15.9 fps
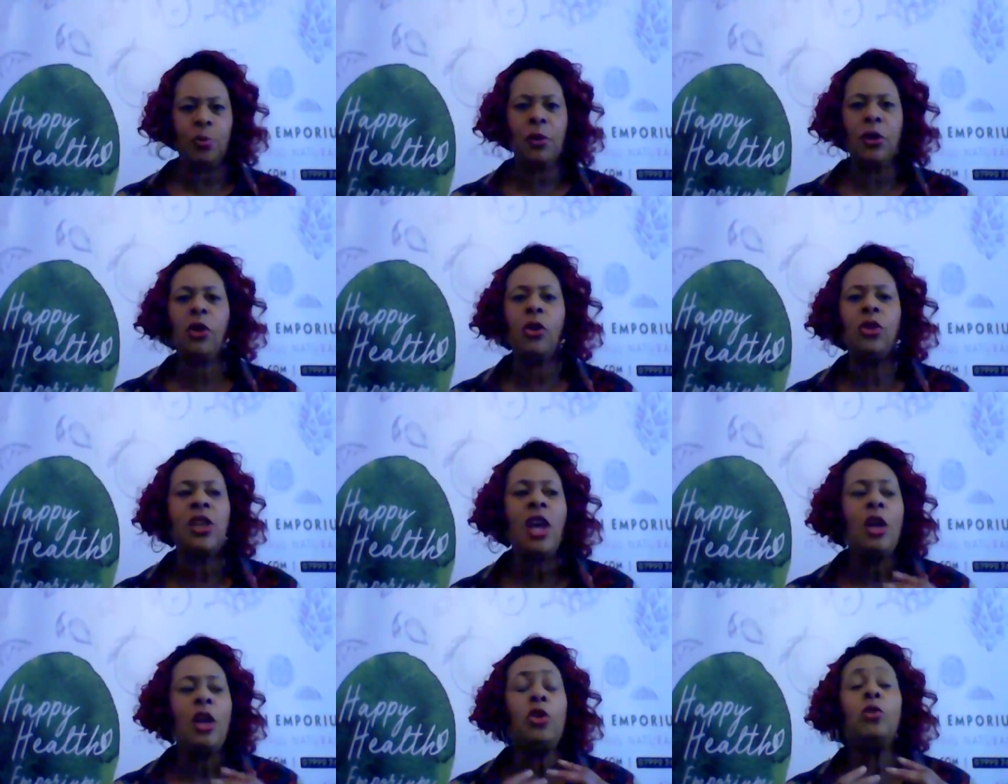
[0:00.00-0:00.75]
because
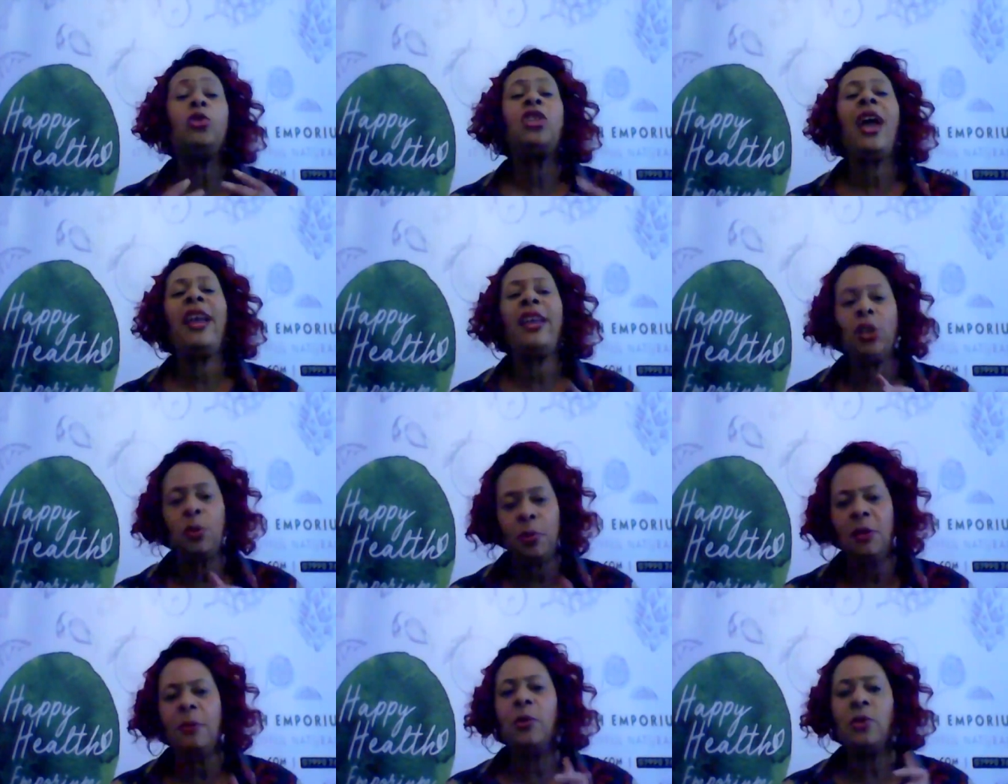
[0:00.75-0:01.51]
you change
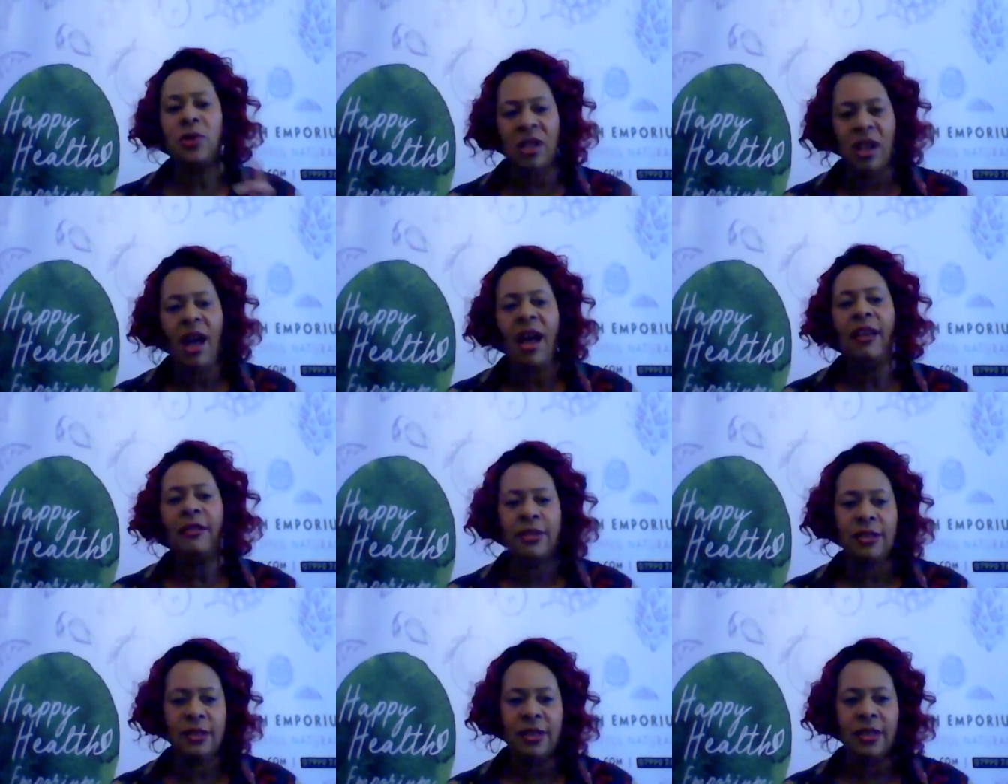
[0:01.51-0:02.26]
people's
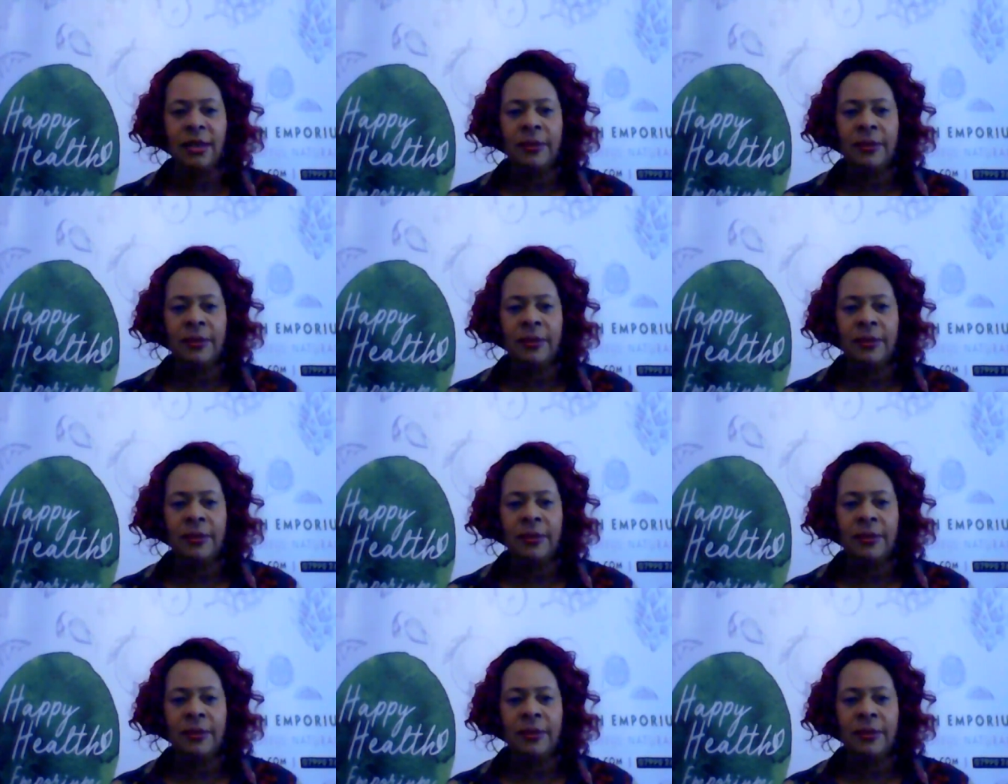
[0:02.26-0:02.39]
lives.